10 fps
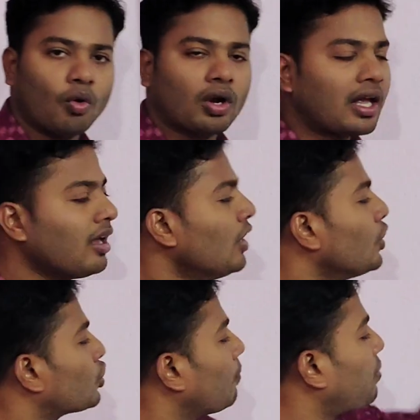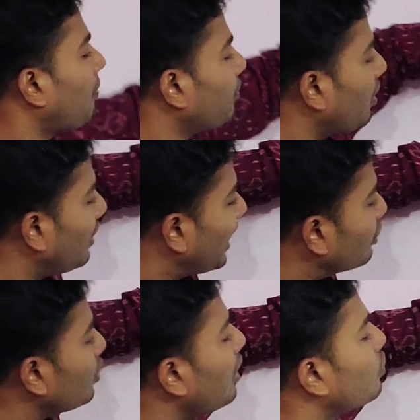Okay, so from the
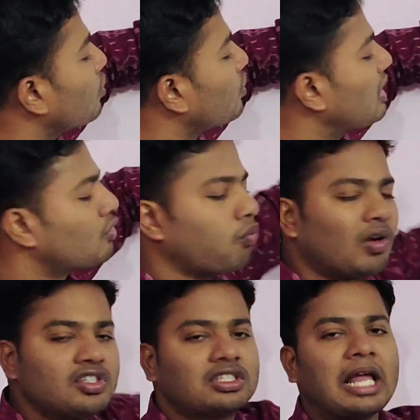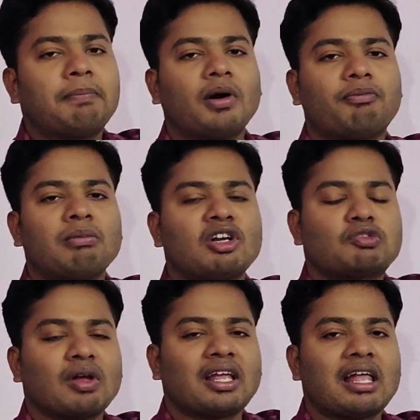natural sources, which type of
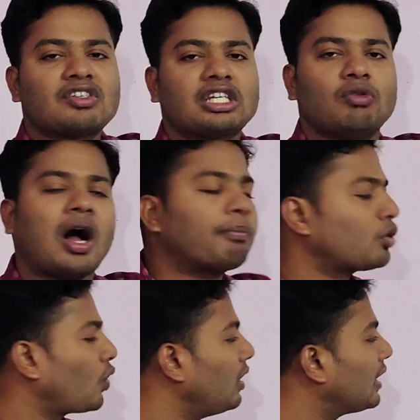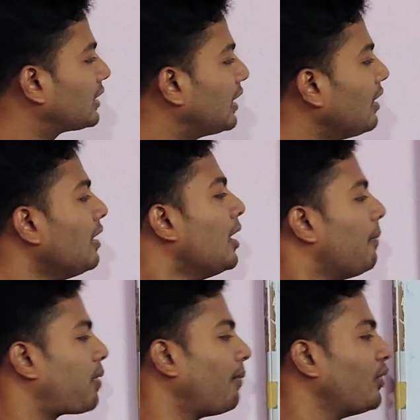emulsifying agent you have to collect it?
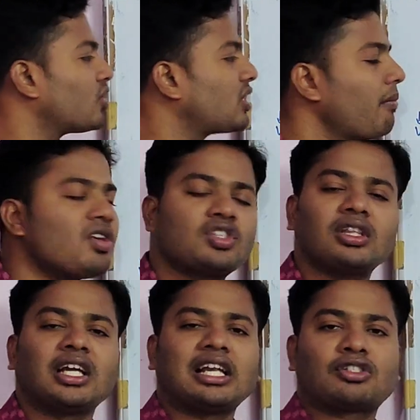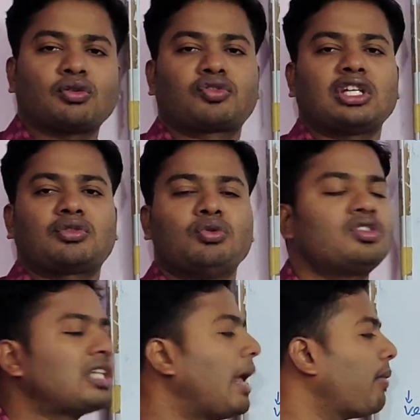From the semi-synthetic sources,
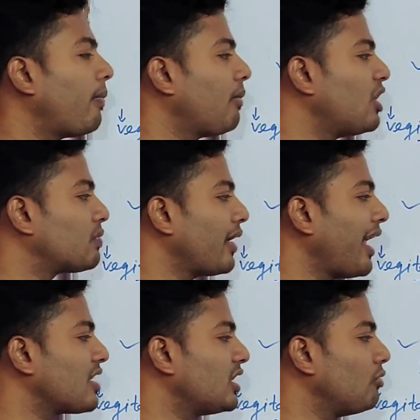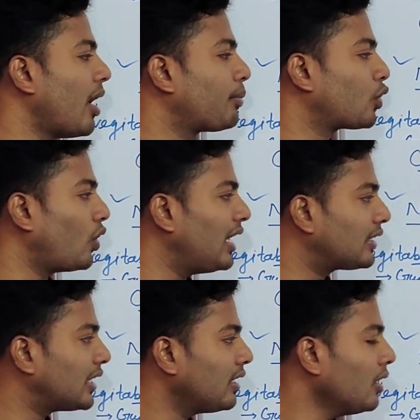which type of emulsifying agent you have to
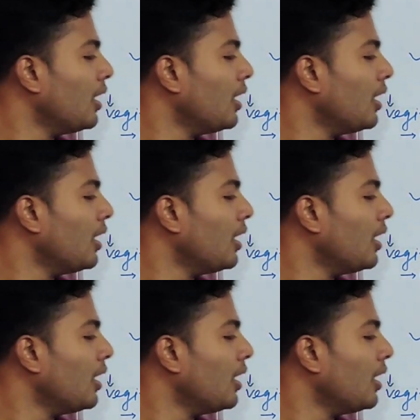collect it?